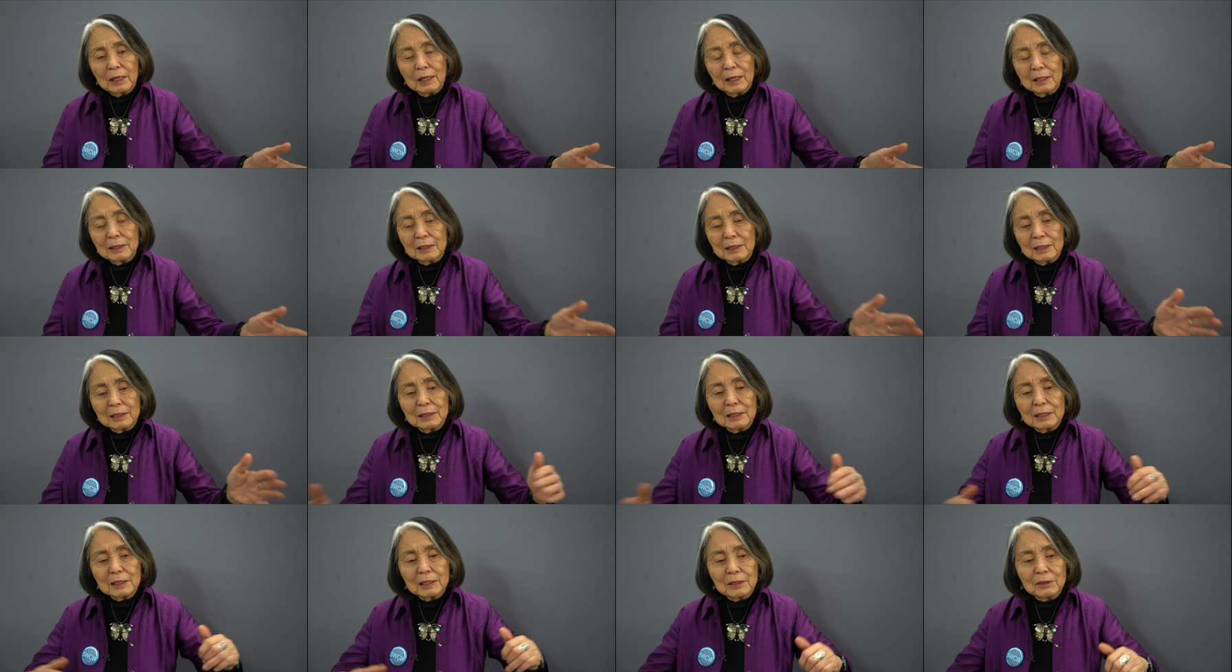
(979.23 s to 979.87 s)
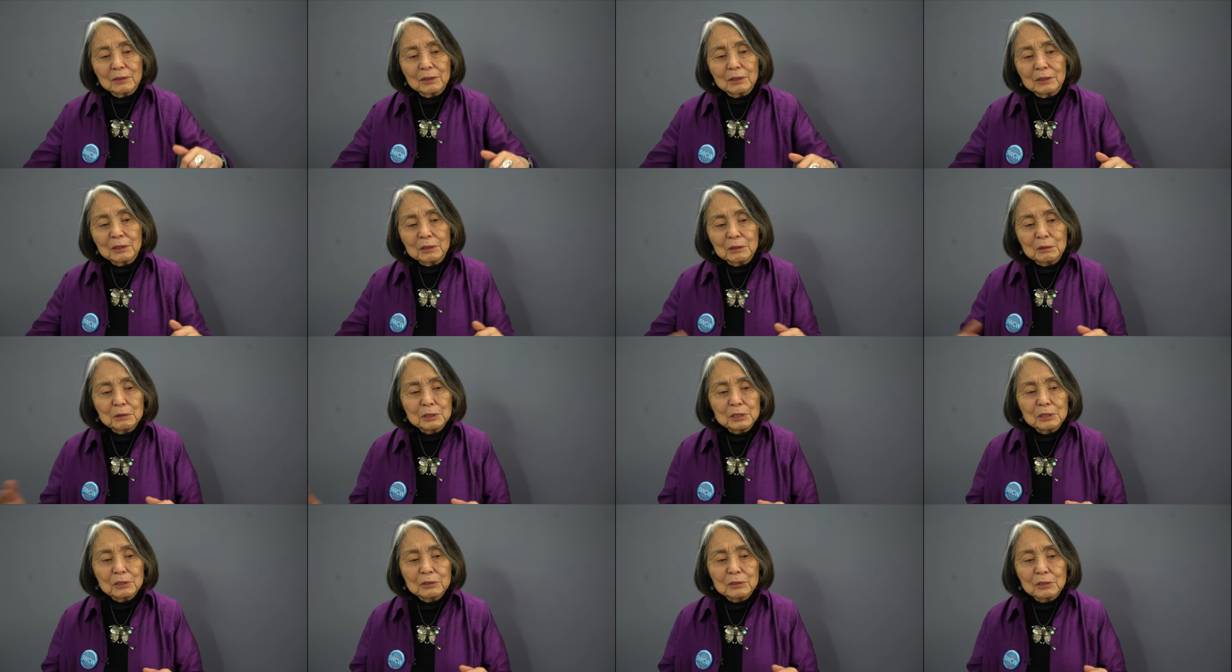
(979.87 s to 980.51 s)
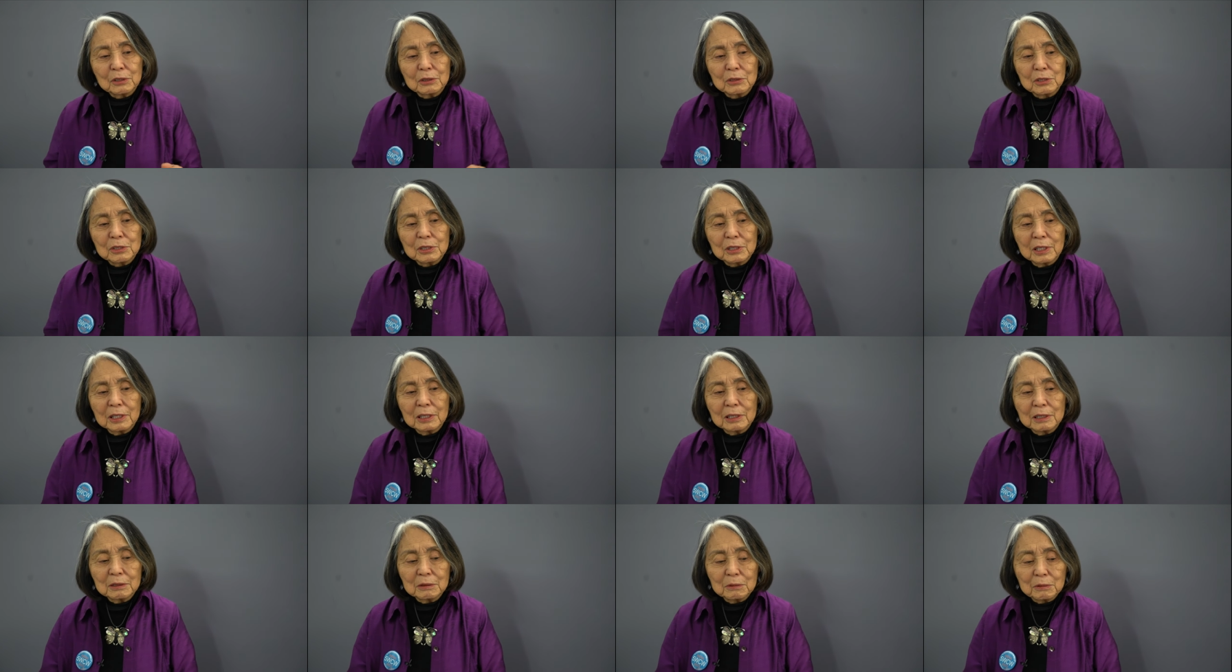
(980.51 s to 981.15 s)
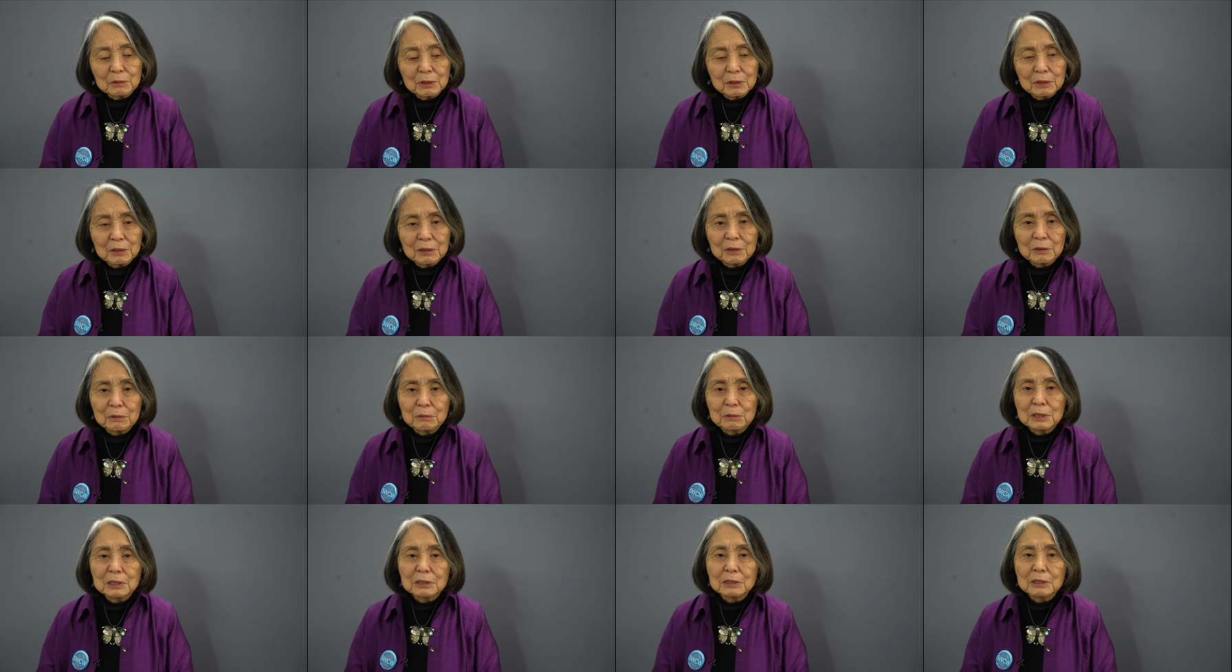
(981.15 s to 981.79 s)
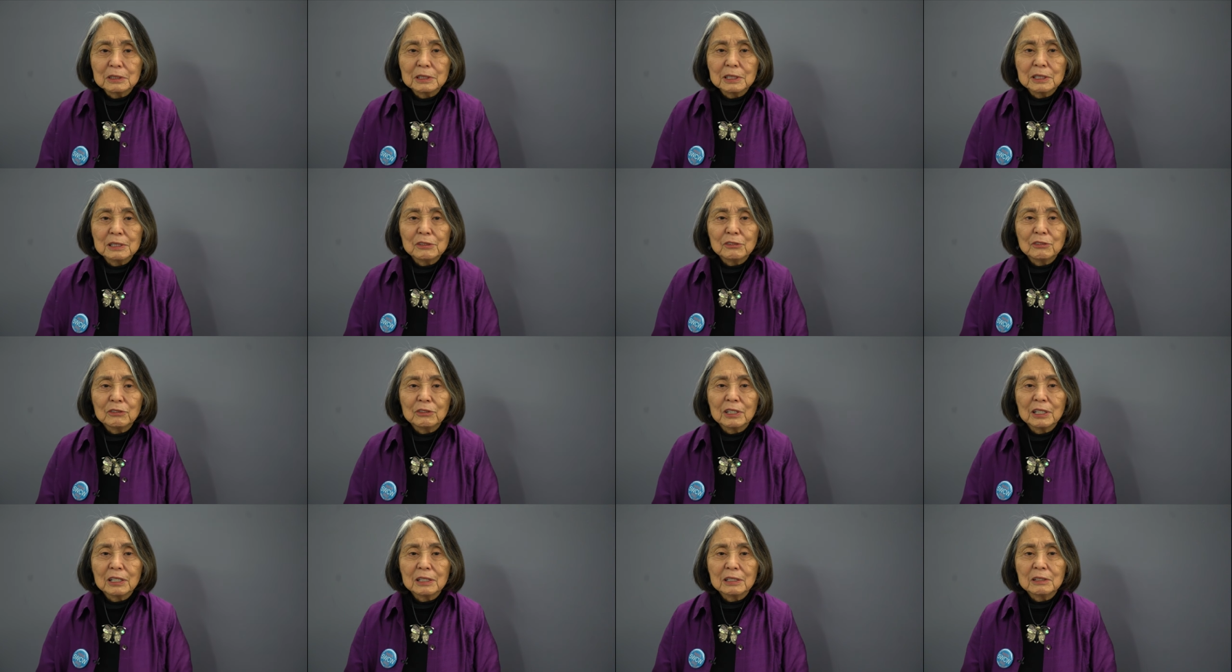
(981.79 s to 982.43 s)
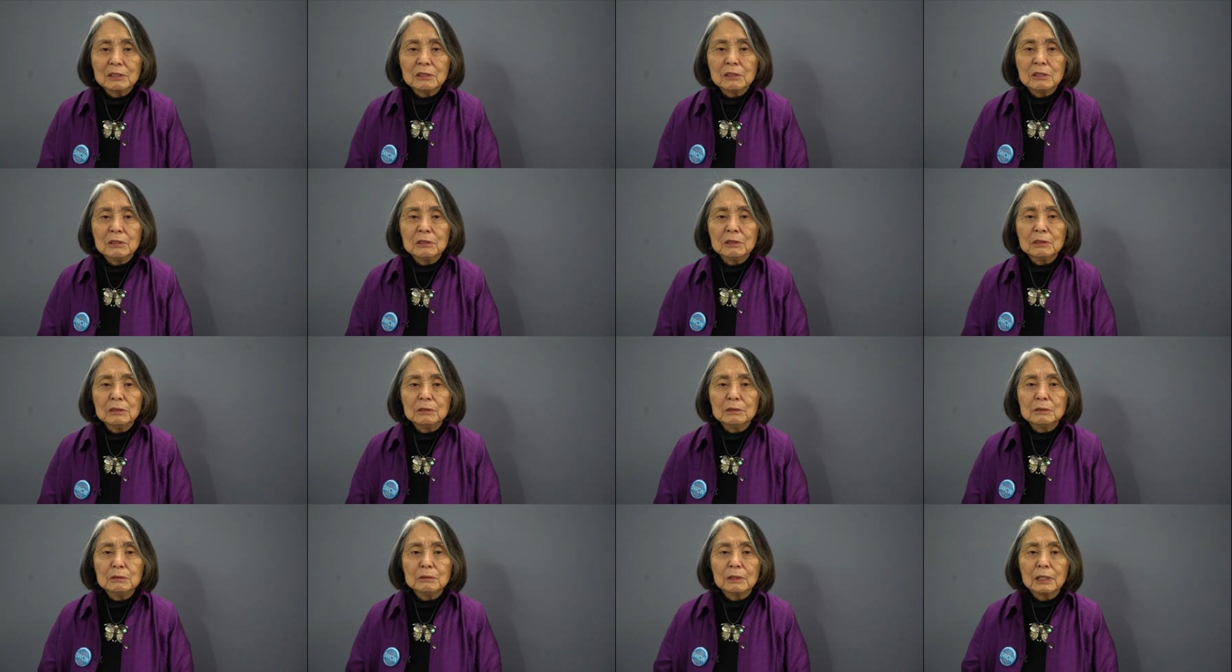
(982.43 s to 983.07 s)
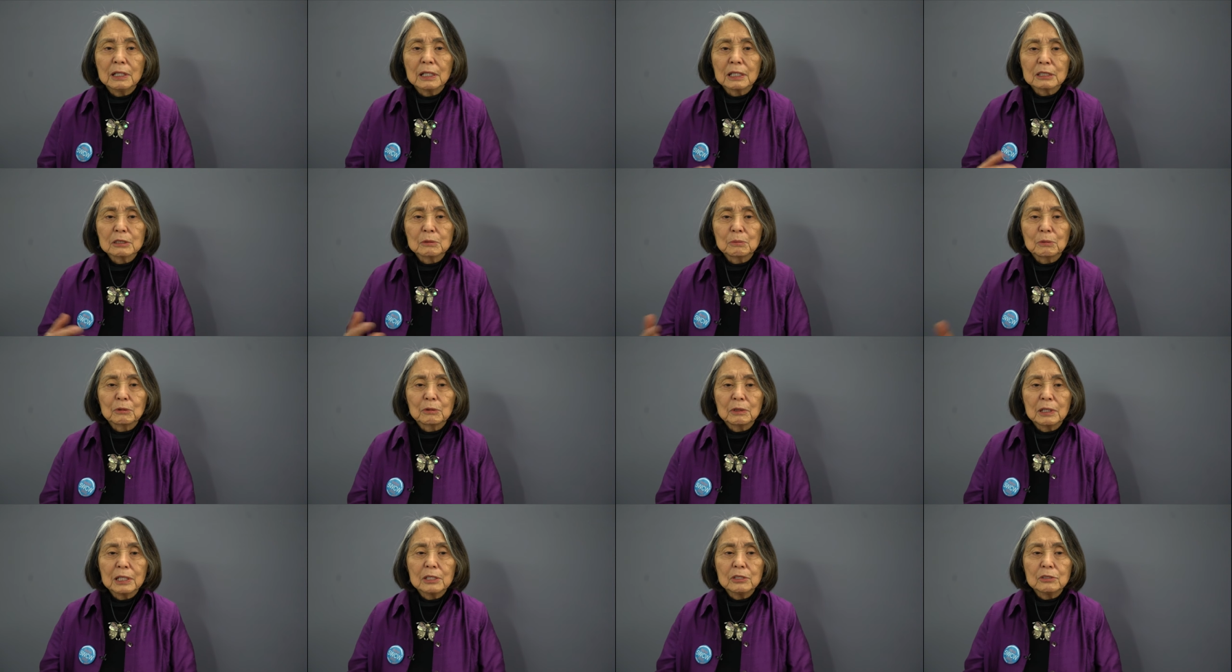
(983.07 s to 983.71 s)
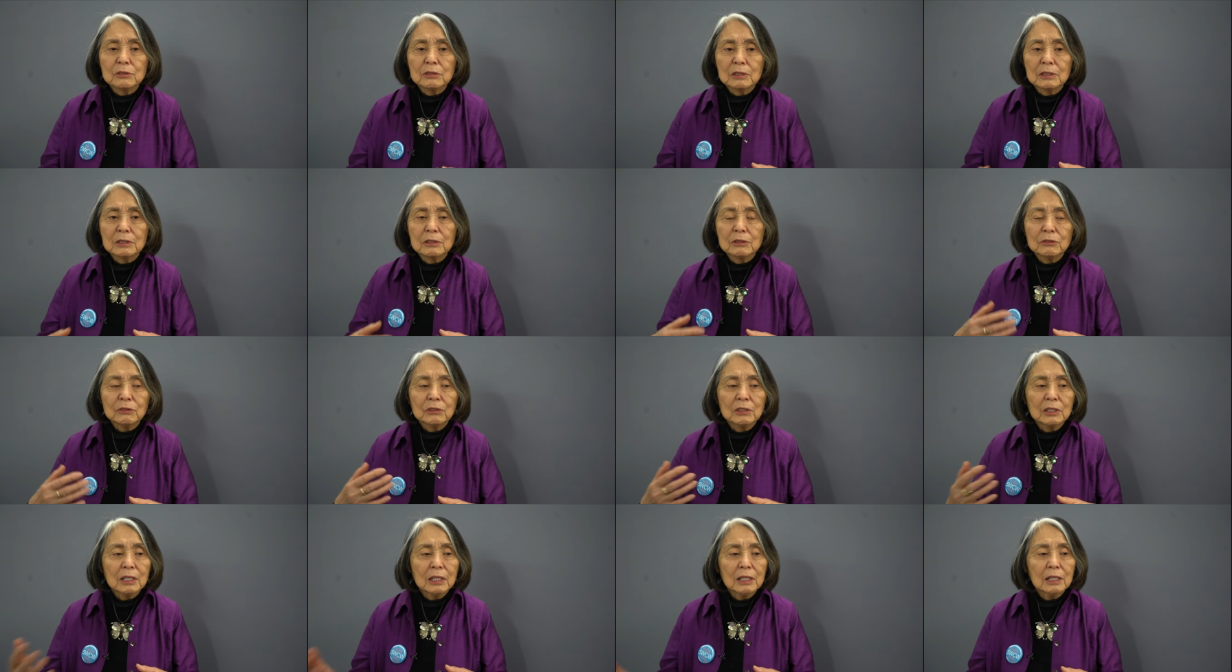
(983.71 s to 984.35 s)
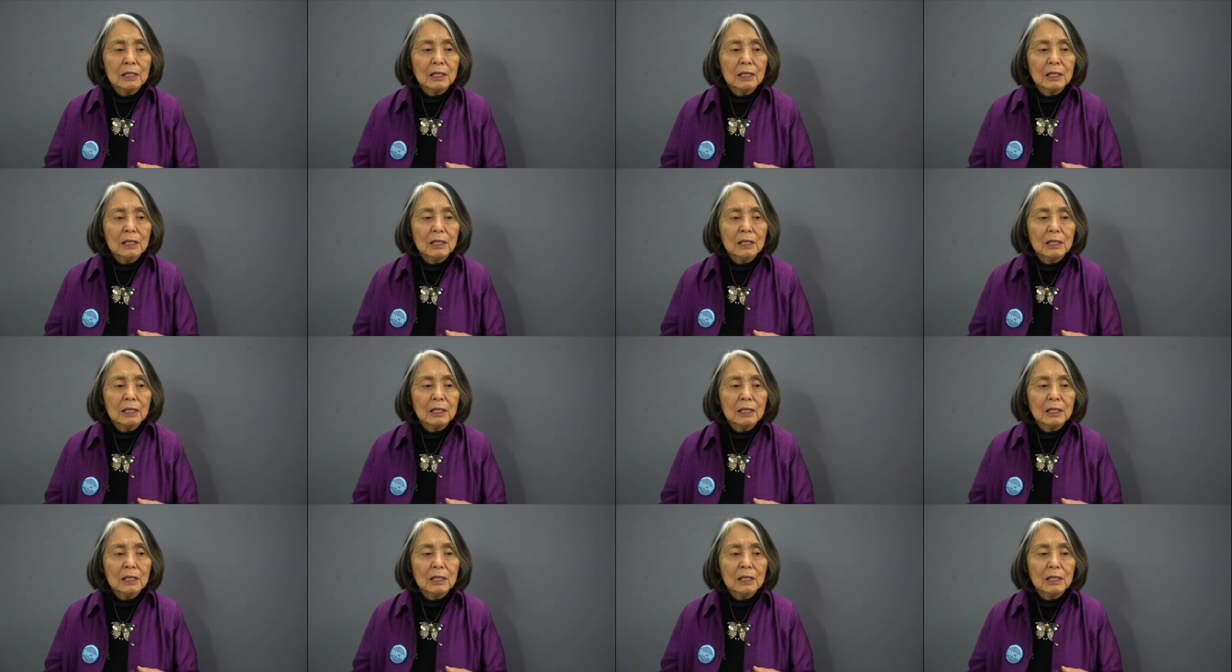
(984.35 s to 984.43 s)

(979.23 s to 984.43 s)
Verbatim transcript: and then the other who was associated with the wilderness and new explorations.